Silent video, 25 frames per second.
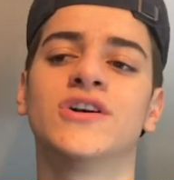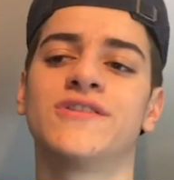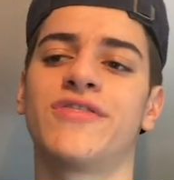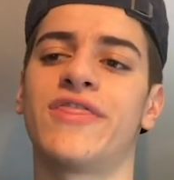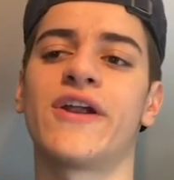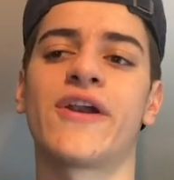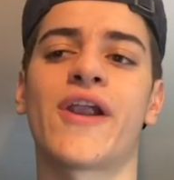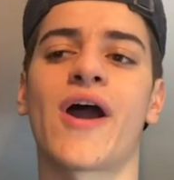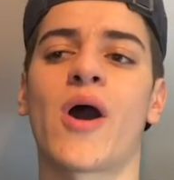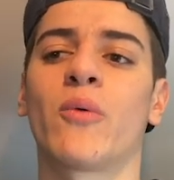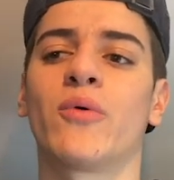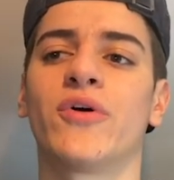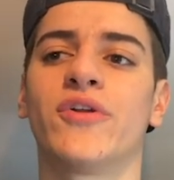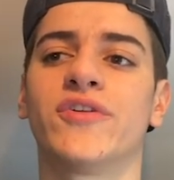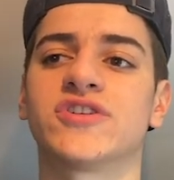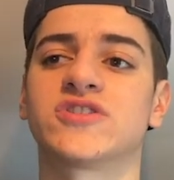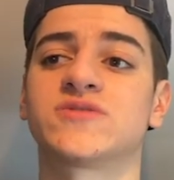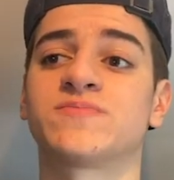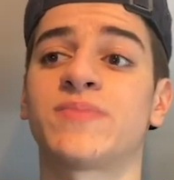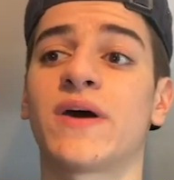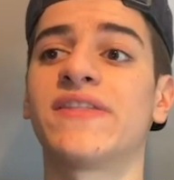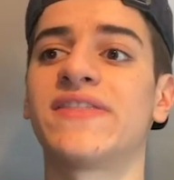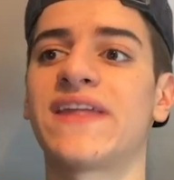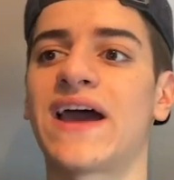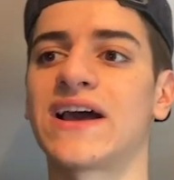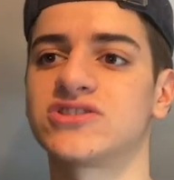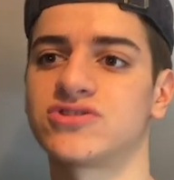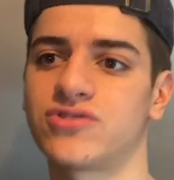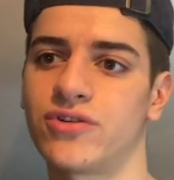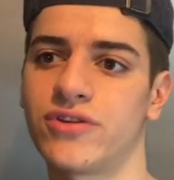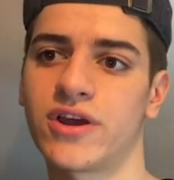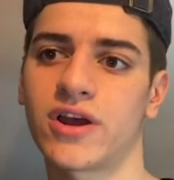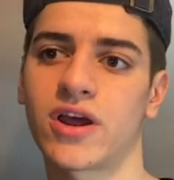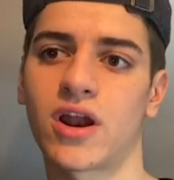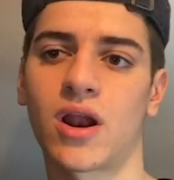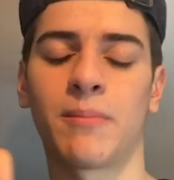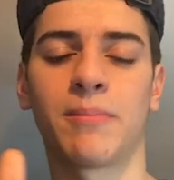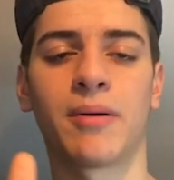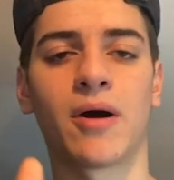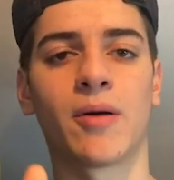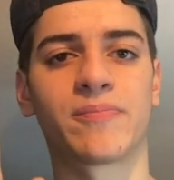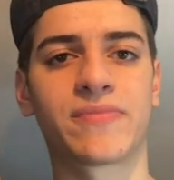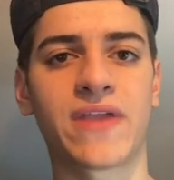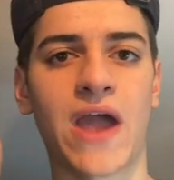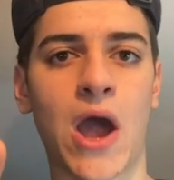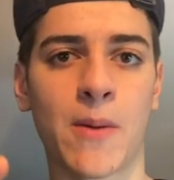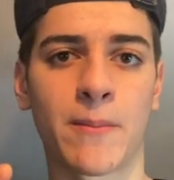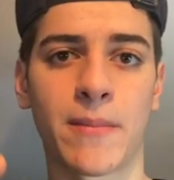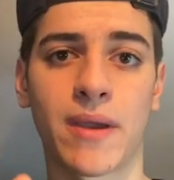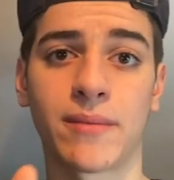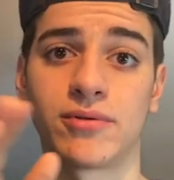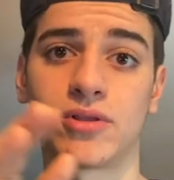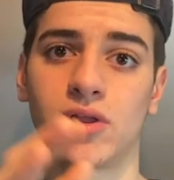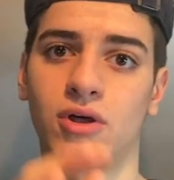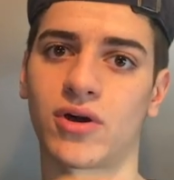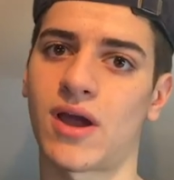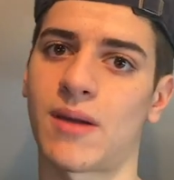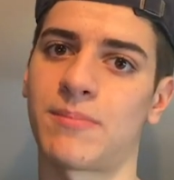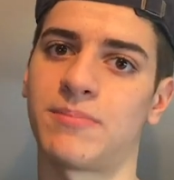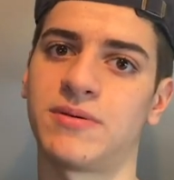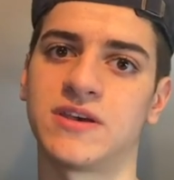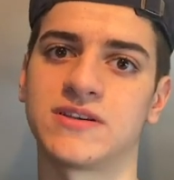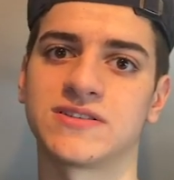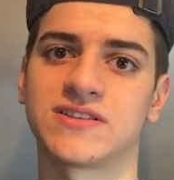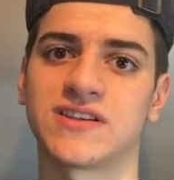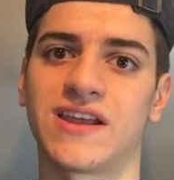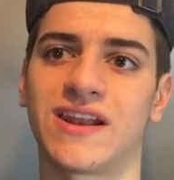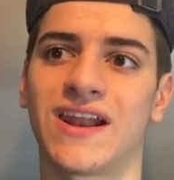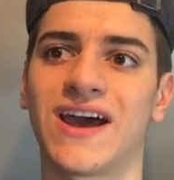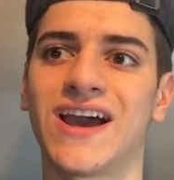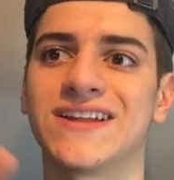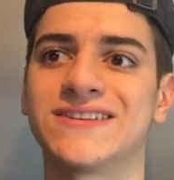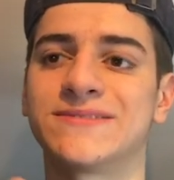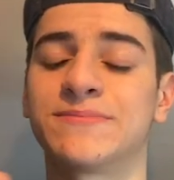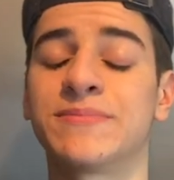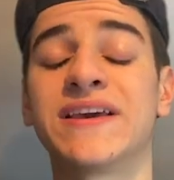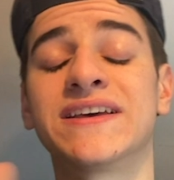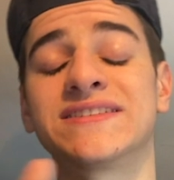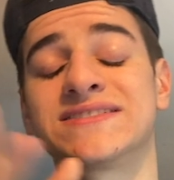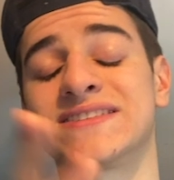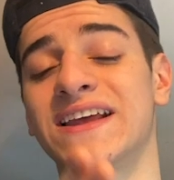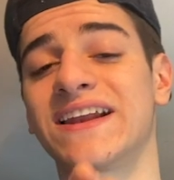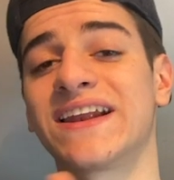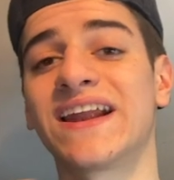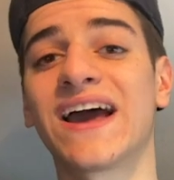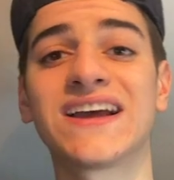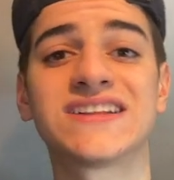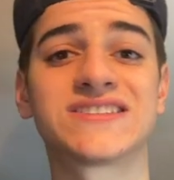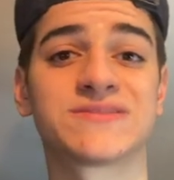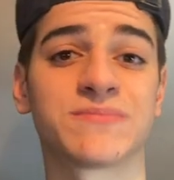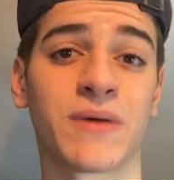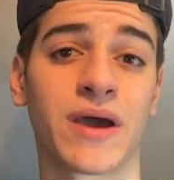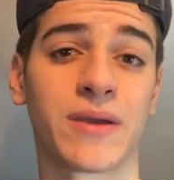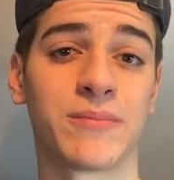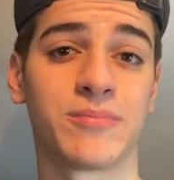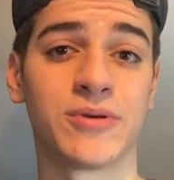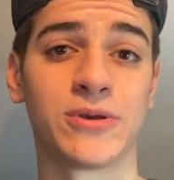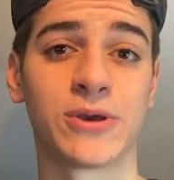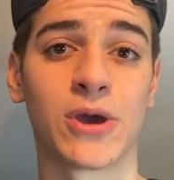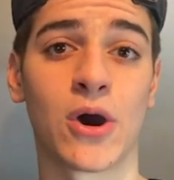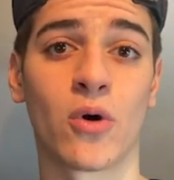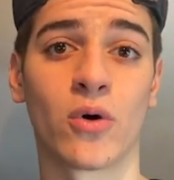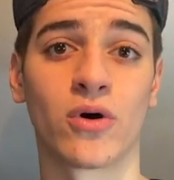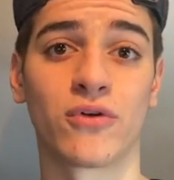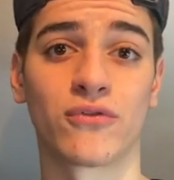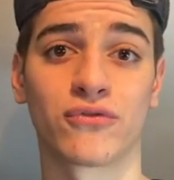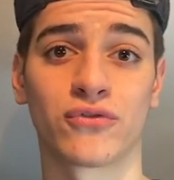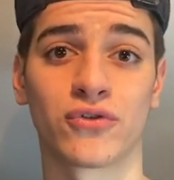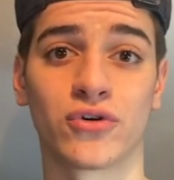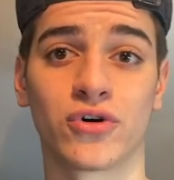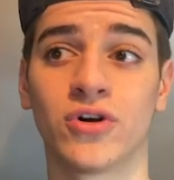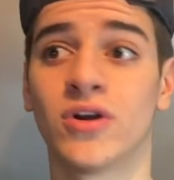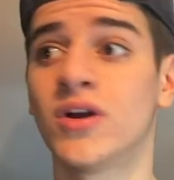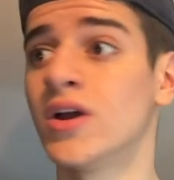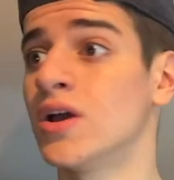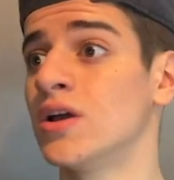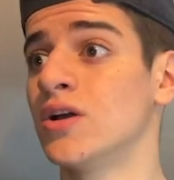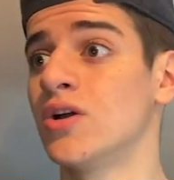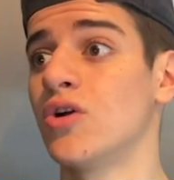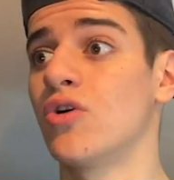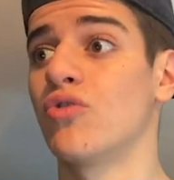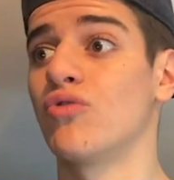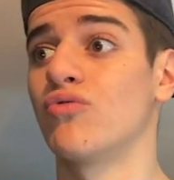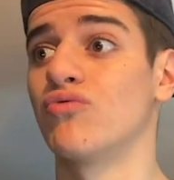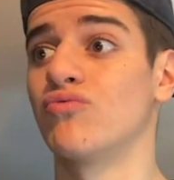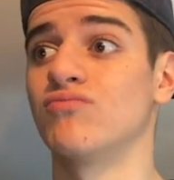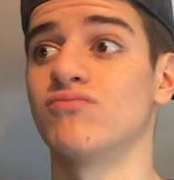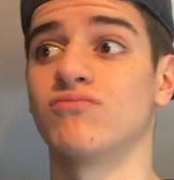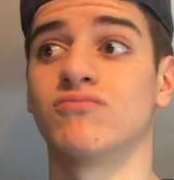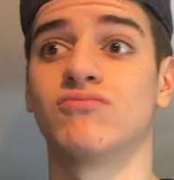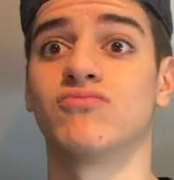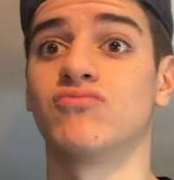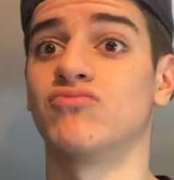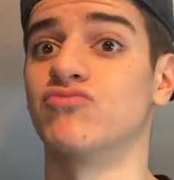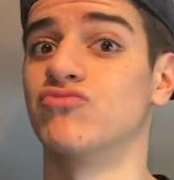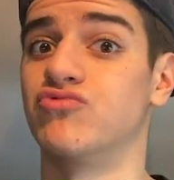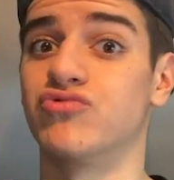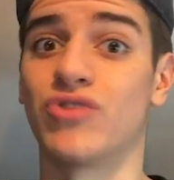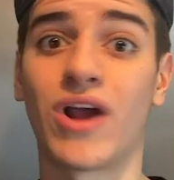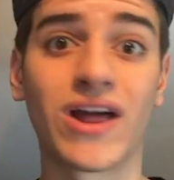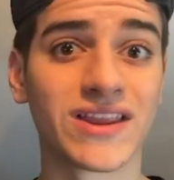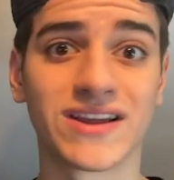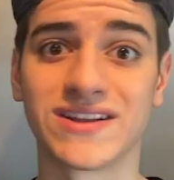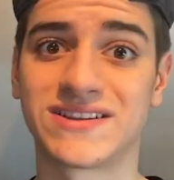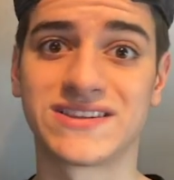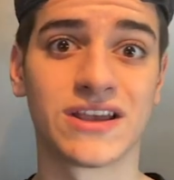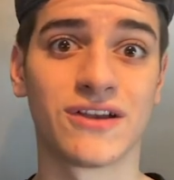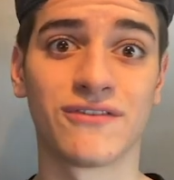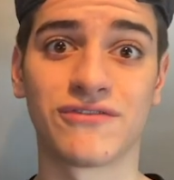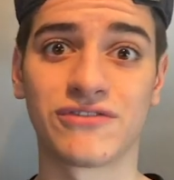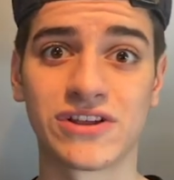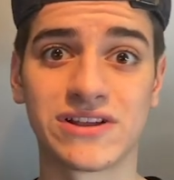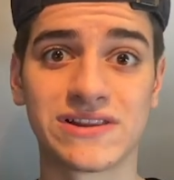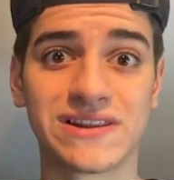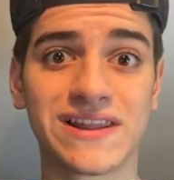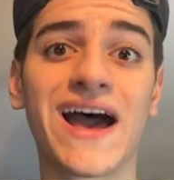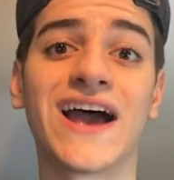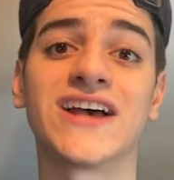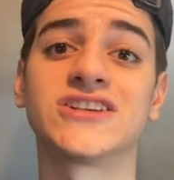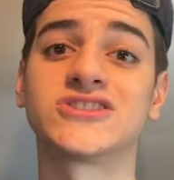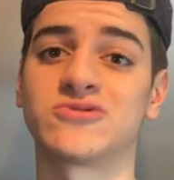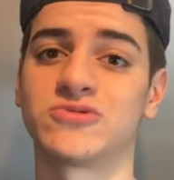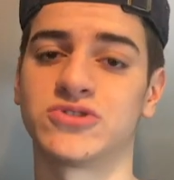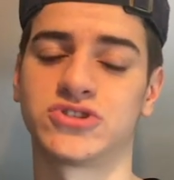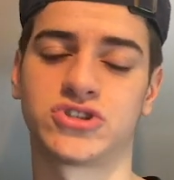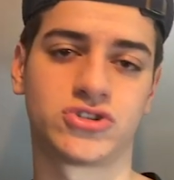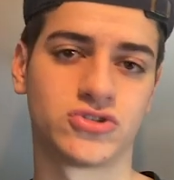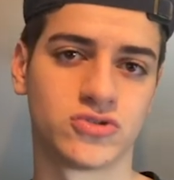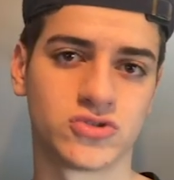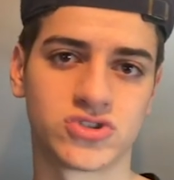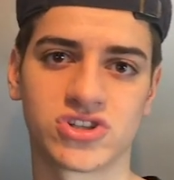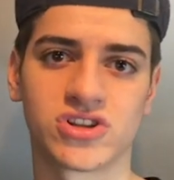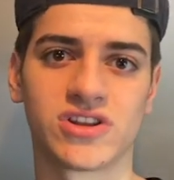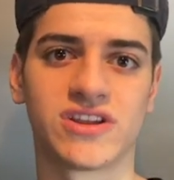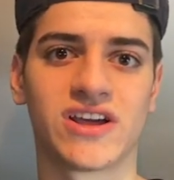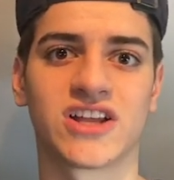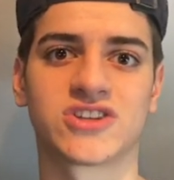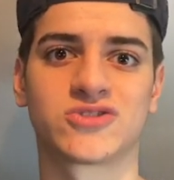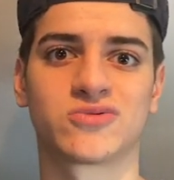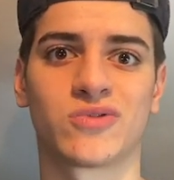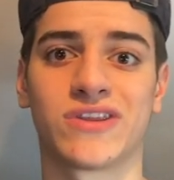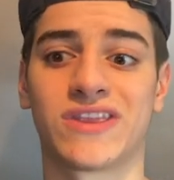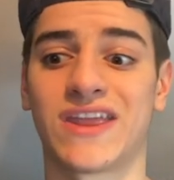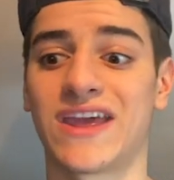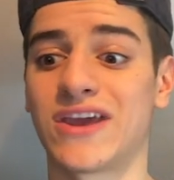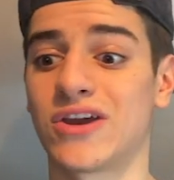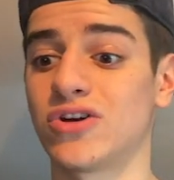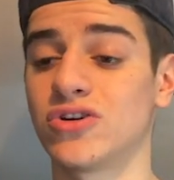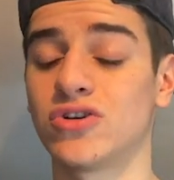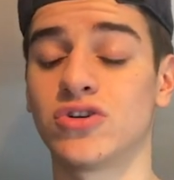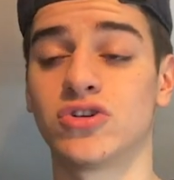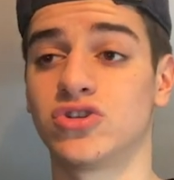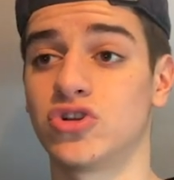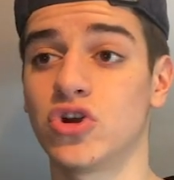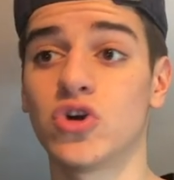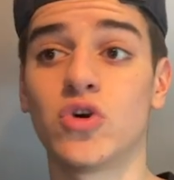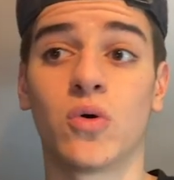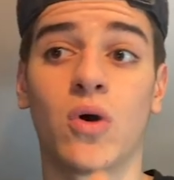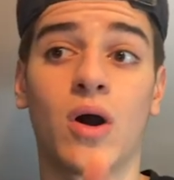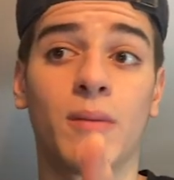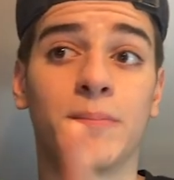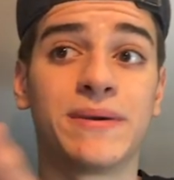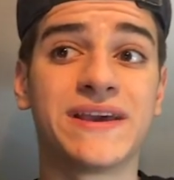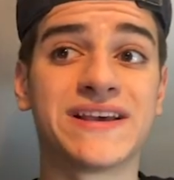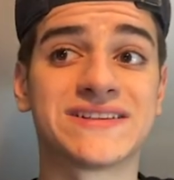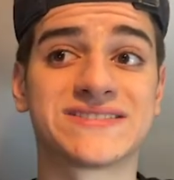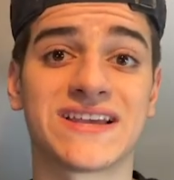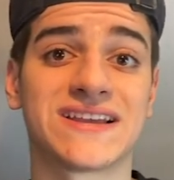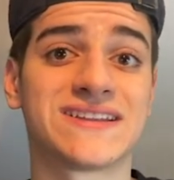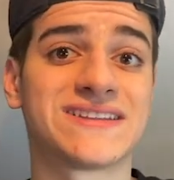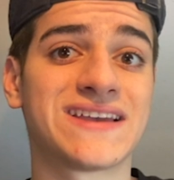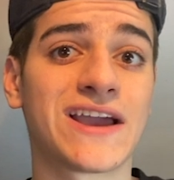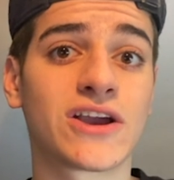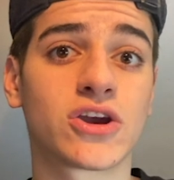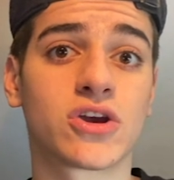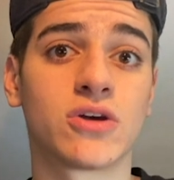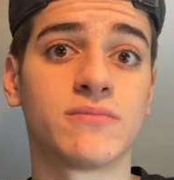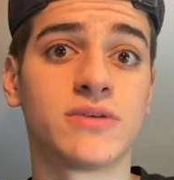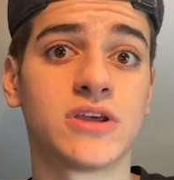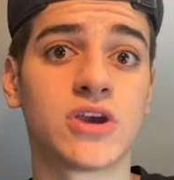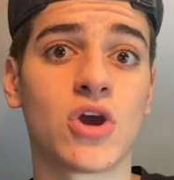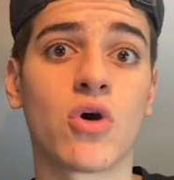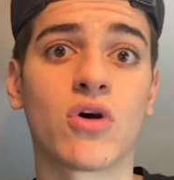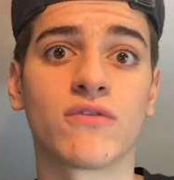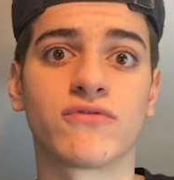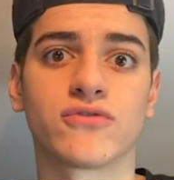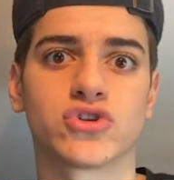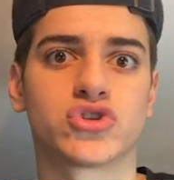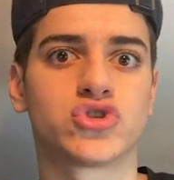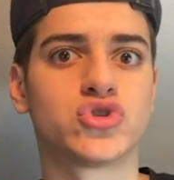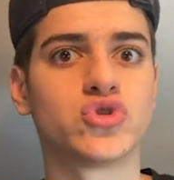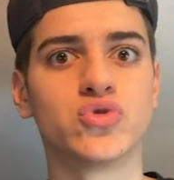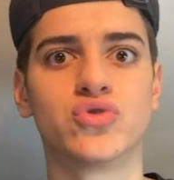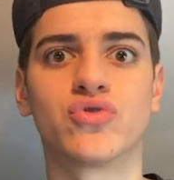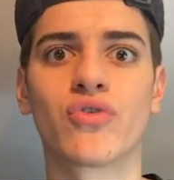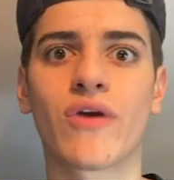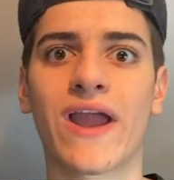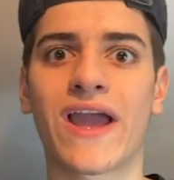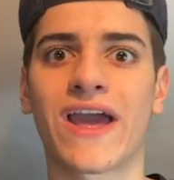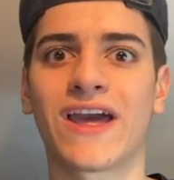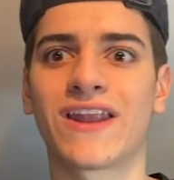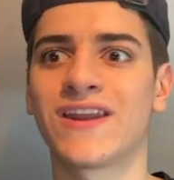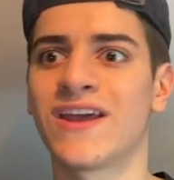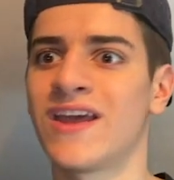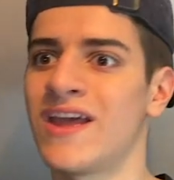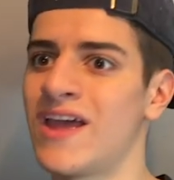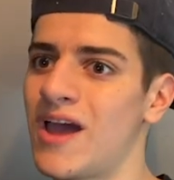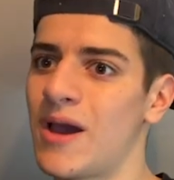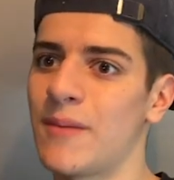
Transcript: They're not willing to spend that, so they're going to bump down. Maybe look at PSA 9s. PSA 9s might be going for relatively less, which usually that's what they could do. A PSA 10 could be going for $2,000.